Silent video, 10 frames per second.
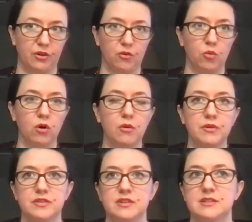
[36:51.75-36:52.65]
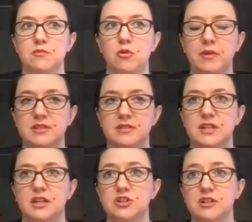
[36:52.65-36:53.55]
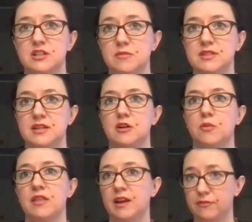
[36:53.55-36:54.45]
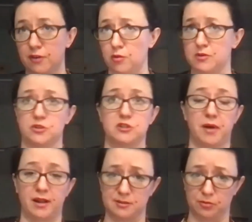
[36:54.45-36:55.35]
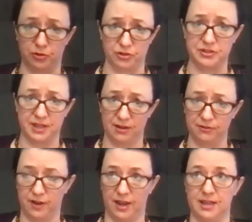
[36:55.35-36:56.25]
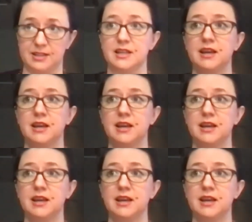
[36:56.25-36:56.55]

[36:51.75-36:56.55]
work with these moments of stage intimacy in a way that I felt was responsible or safe. And